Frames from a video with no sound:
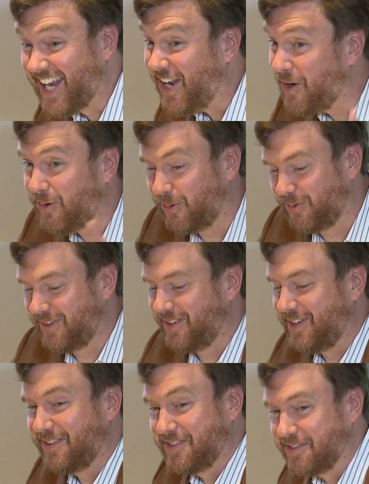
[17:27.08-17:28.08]
No,
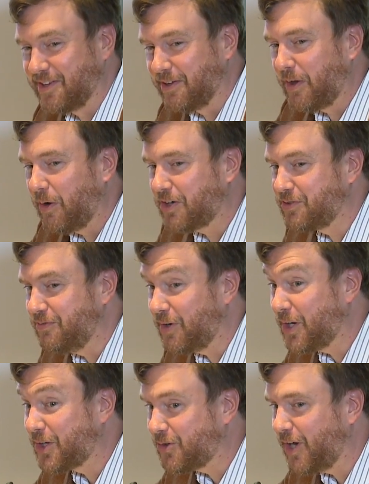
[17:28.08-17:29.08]
they were actually
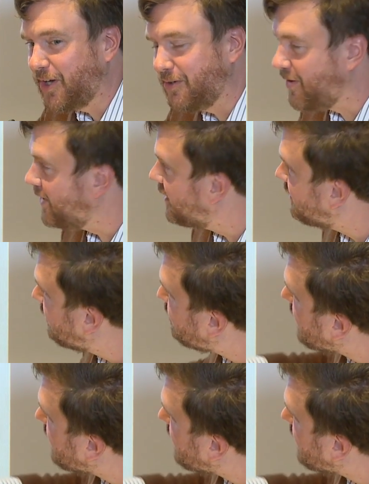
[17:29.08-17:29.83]
very creative on this.